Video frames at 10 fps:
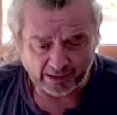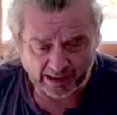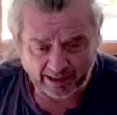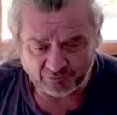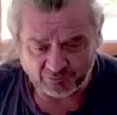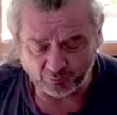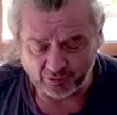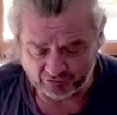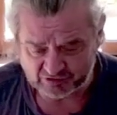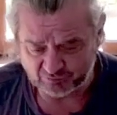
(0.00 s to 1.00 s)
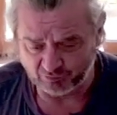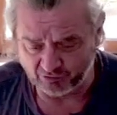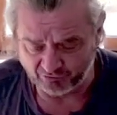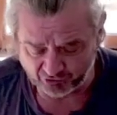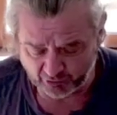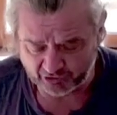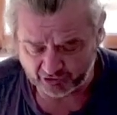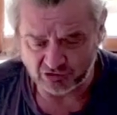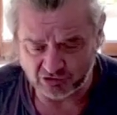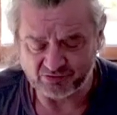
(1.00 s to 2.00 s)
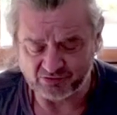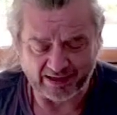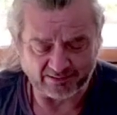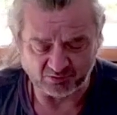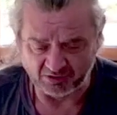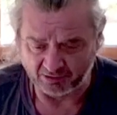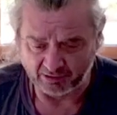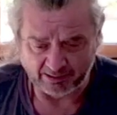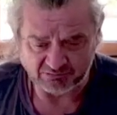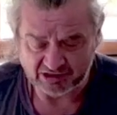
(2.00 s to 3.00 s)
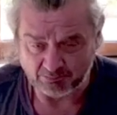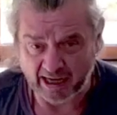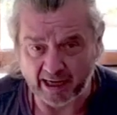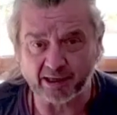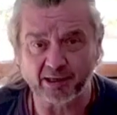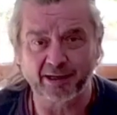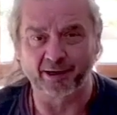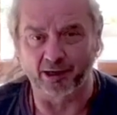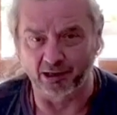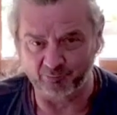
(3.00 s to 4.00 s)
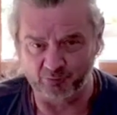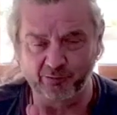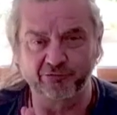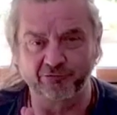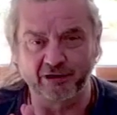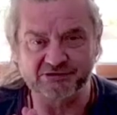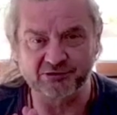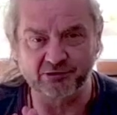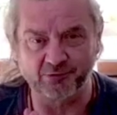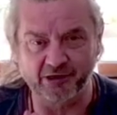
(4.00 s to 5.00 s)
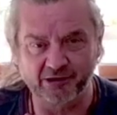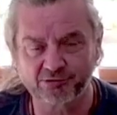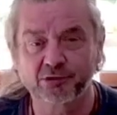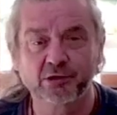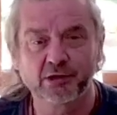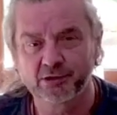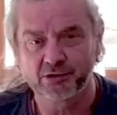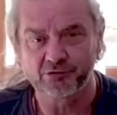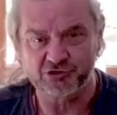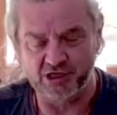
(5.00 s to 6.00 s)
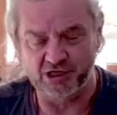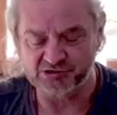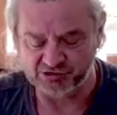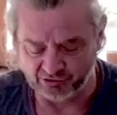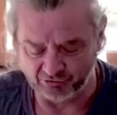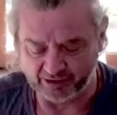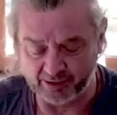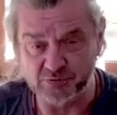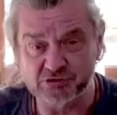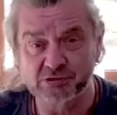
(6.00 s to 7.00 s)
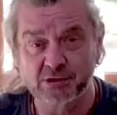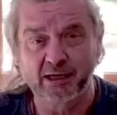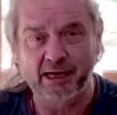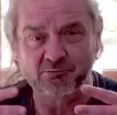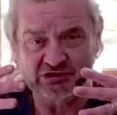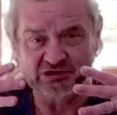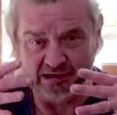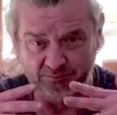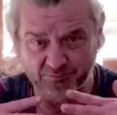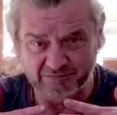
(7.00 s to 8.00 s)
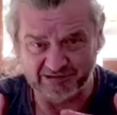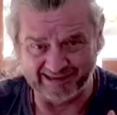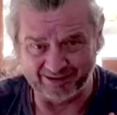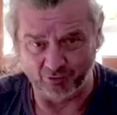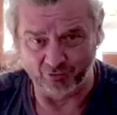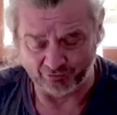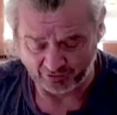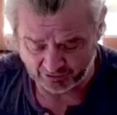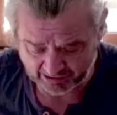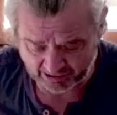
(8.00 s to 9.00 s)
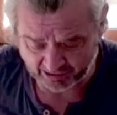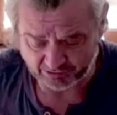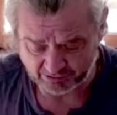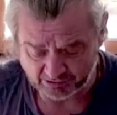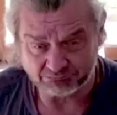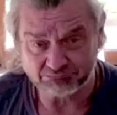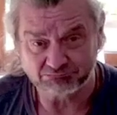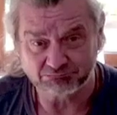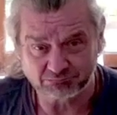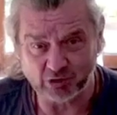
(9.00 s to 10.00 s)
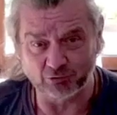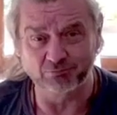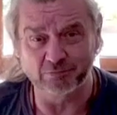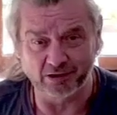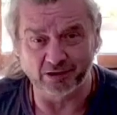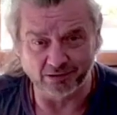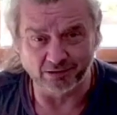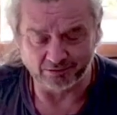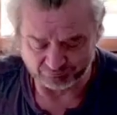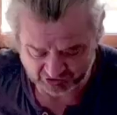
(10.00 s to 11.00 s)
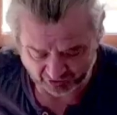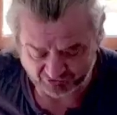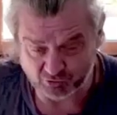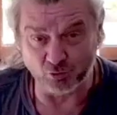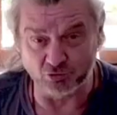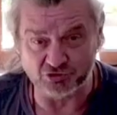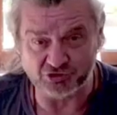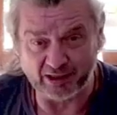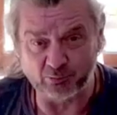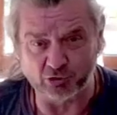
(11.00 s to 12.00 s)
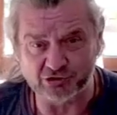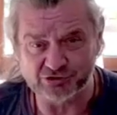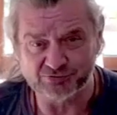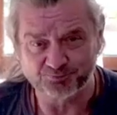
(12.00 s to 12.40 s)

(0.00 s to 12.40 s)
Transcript: abdomen, the fluid contents of the abdomen empty back and up with the release of the breath, the chest and the ribs empty down and sort of towards you, inwards.